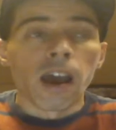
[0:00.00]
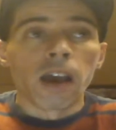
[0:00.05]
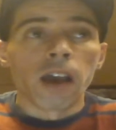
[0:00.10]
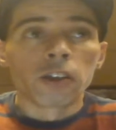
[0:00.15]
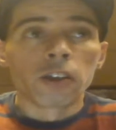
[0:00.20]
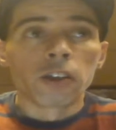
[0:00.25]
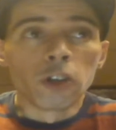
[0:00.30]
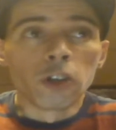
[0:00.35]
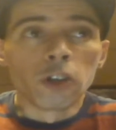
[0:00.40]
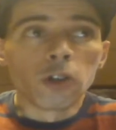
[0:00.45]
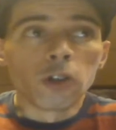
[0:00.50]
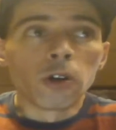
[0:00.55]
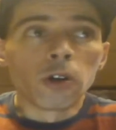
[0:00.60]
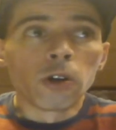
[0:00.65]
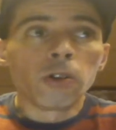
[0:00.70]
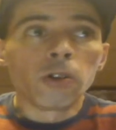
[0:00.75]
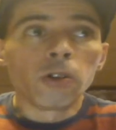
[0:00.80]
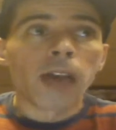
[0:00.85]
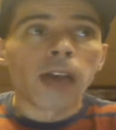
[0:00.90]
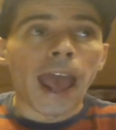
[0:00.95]

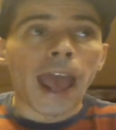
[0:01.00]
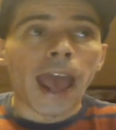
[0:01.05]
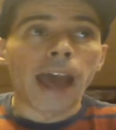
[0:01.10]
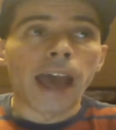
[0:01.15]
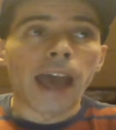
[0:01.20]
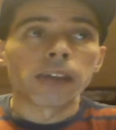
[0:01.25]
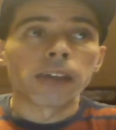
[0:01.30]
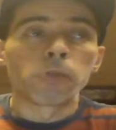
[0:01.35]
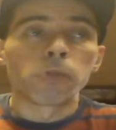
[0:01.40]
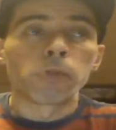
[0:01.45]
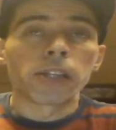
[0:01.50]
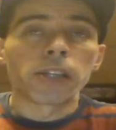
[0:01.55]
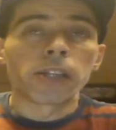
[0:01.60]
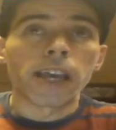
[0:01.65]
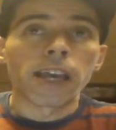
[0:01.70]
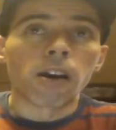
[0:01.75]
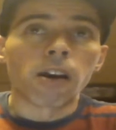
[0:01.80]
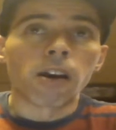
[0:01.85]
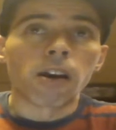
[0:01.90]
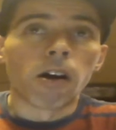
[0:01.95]
Google has what
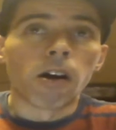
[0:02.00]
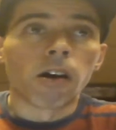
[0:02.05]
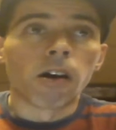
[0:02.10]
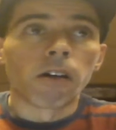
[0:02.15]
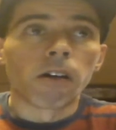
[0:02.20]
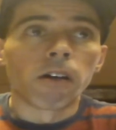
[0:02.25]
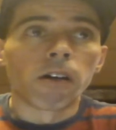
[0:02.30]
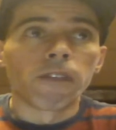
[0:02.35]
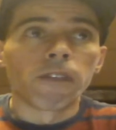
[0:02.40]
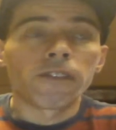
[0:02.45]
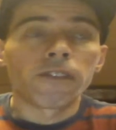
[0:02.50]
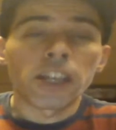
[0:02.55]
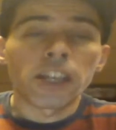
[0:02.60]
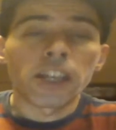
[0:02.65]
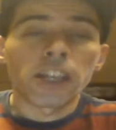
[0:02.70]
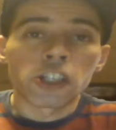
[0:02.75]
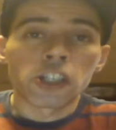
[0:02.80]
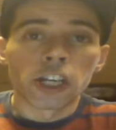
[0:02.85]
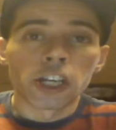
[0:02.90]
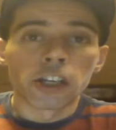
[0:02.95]
they call
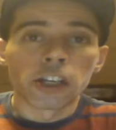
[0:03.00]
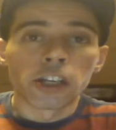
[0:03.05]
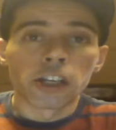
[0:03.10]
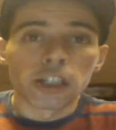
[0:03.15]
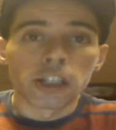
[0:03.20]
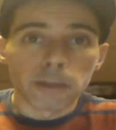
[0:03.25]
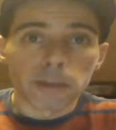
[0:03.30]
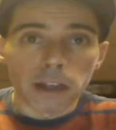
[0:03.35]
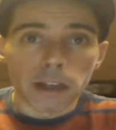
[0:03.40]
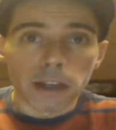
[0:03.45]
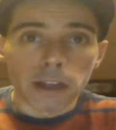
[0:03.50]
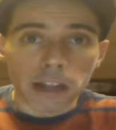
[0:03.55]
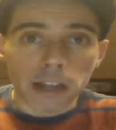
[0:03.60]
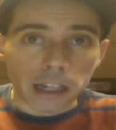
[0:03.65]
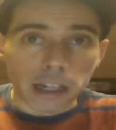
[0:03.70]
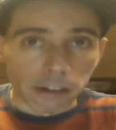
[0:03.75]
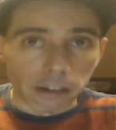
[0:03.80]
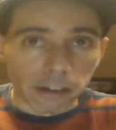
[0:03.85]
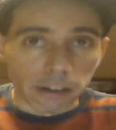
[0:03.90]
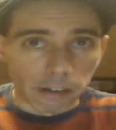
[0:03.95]
featured
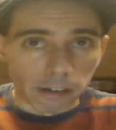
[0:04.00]
communities.